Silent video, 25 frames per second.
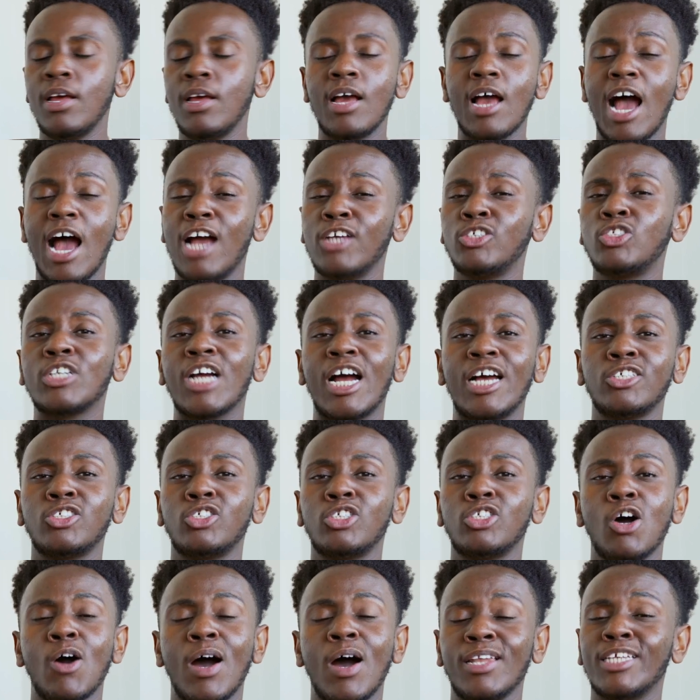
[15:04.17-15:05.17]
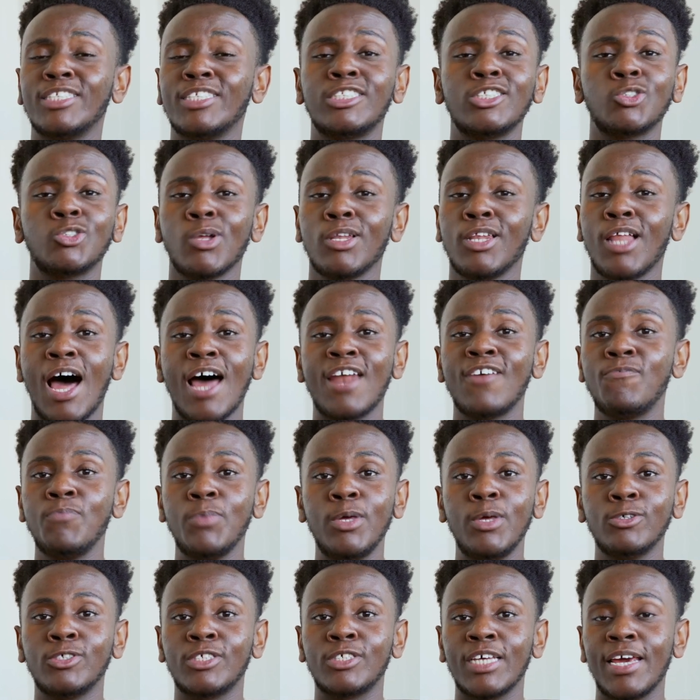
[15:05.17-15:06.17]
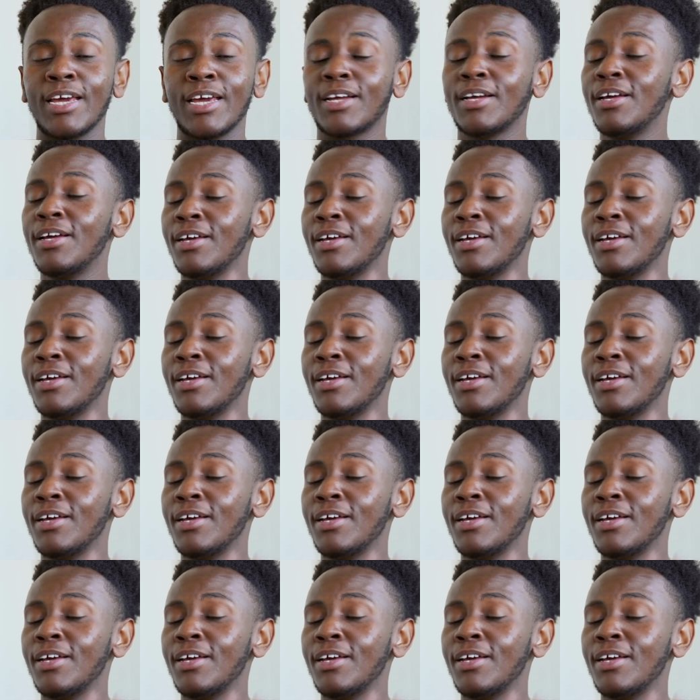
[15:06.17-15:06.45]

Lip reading: As you guys know, I listen to a lot of music,